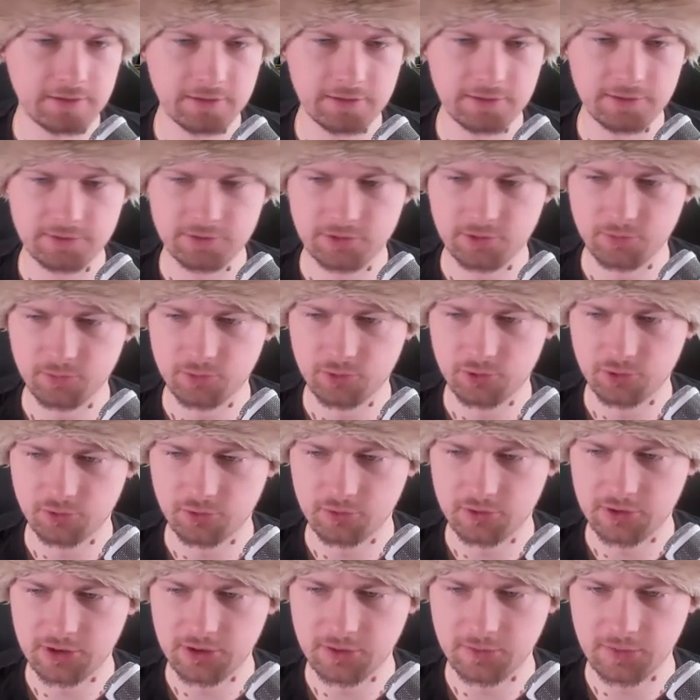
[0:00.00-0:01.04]
Stop
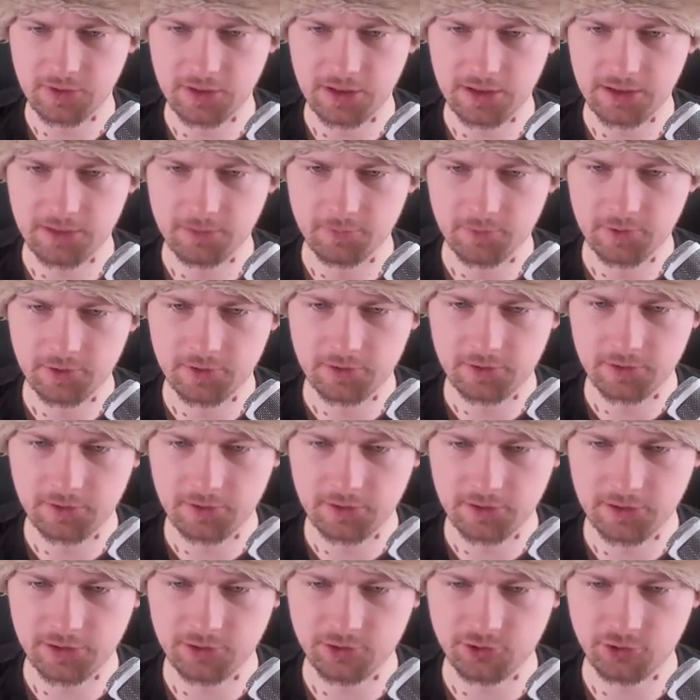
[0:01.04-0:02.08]
trolling me, game,
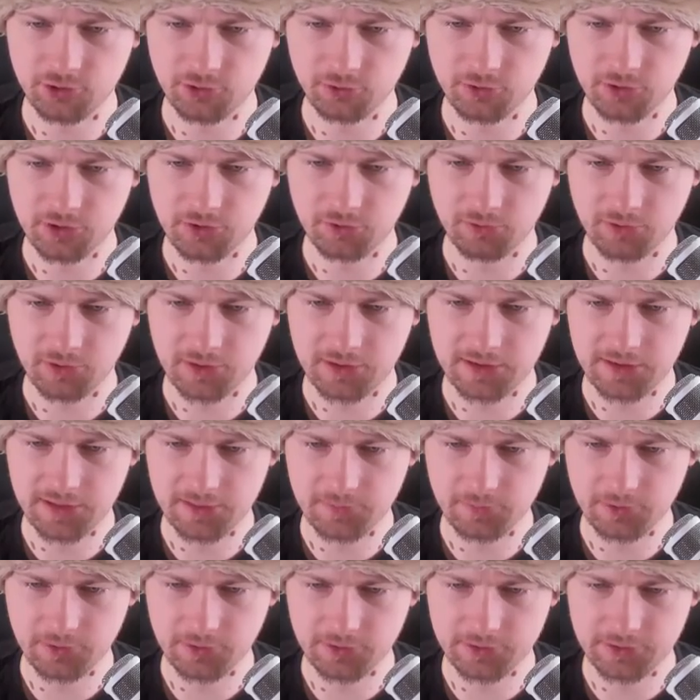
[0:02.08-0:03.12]
and show the correct
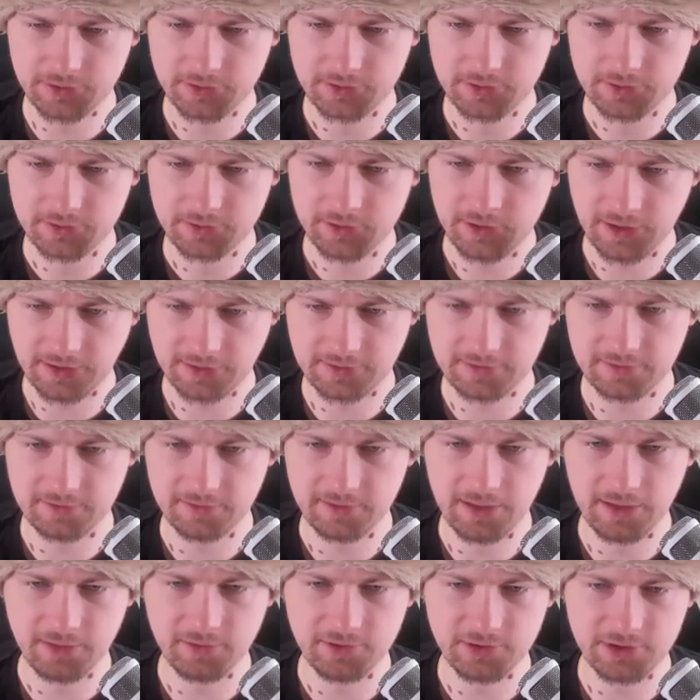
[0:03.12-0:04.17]
numbers. Yes,
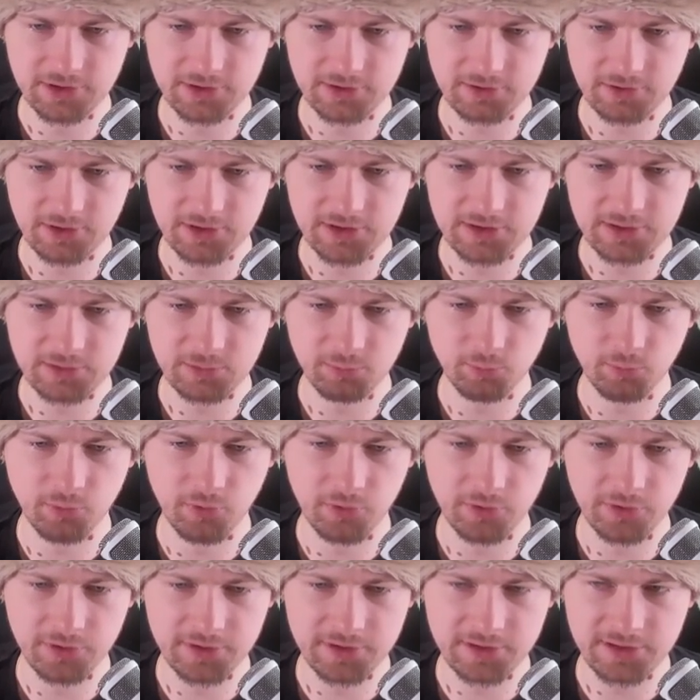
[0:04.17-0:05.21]
now it's just, you can see zero
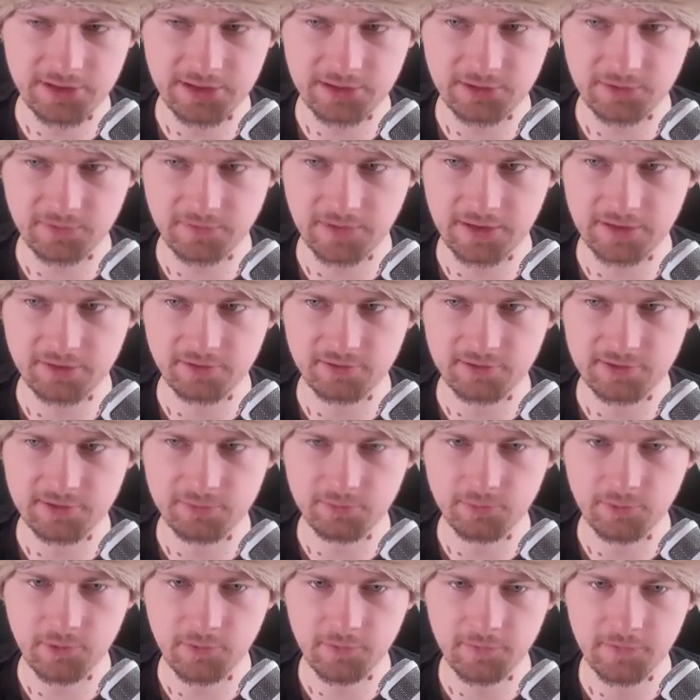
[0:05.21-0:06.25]
point six of unrest
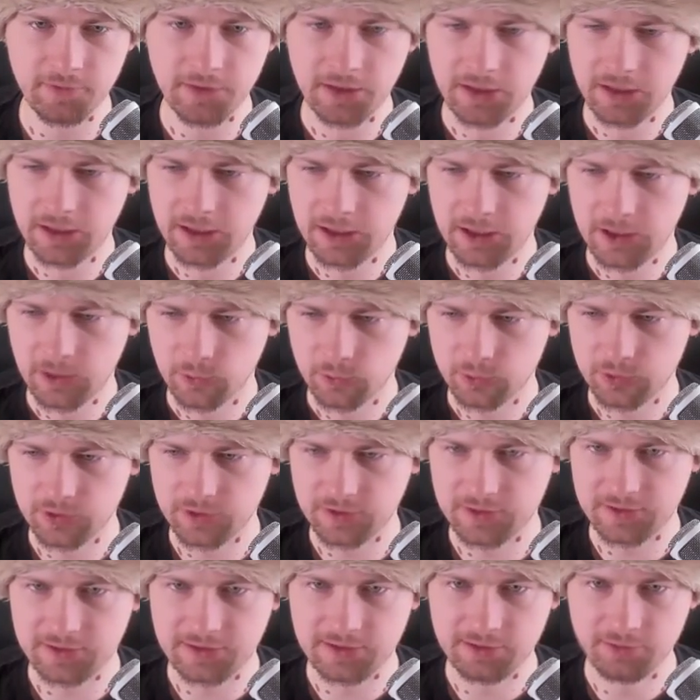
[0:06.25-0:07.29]
in both, which
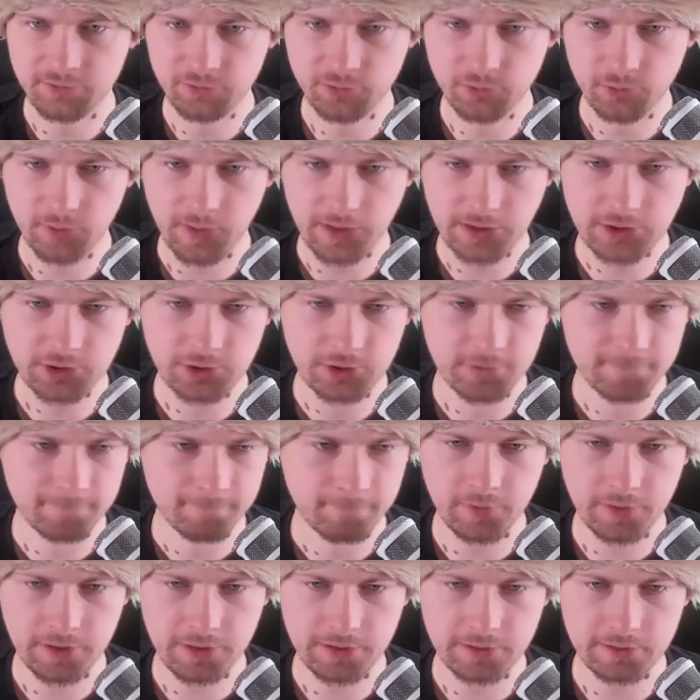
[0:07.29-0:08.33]
is still too much.
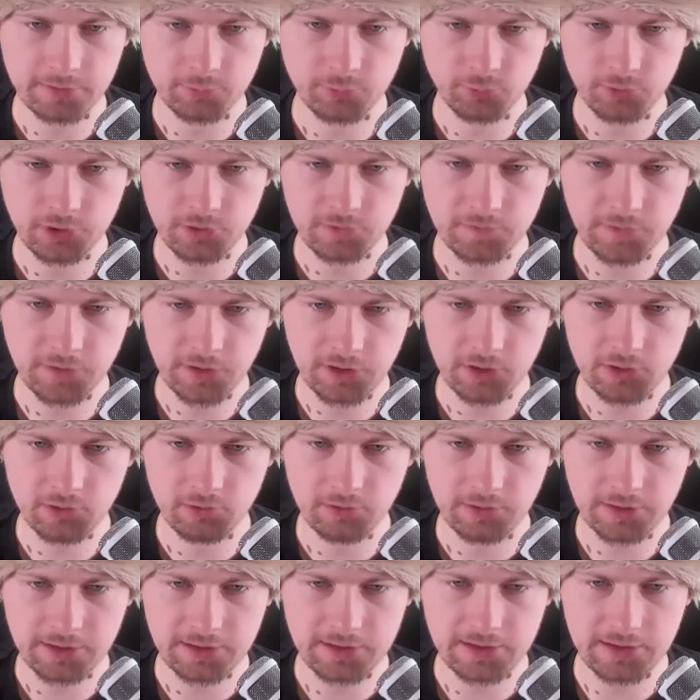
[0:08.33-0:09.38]
But what if I
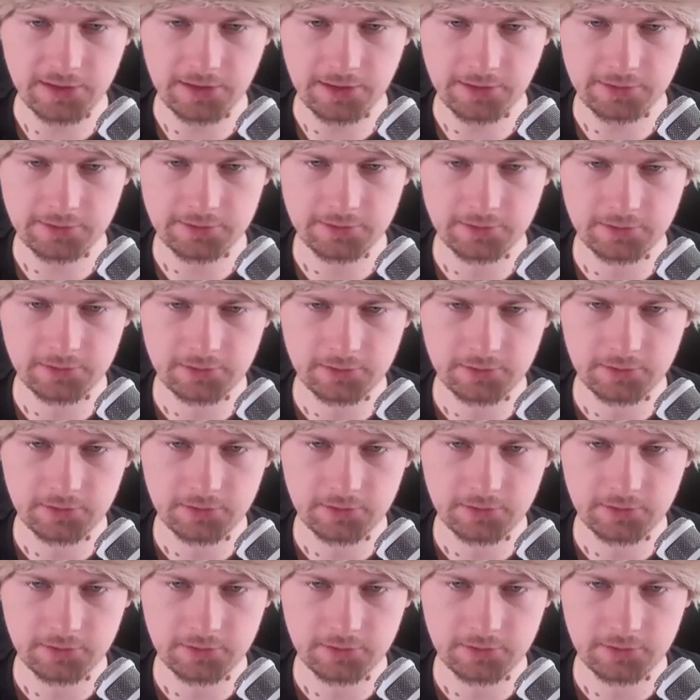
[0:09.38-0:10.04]
go like that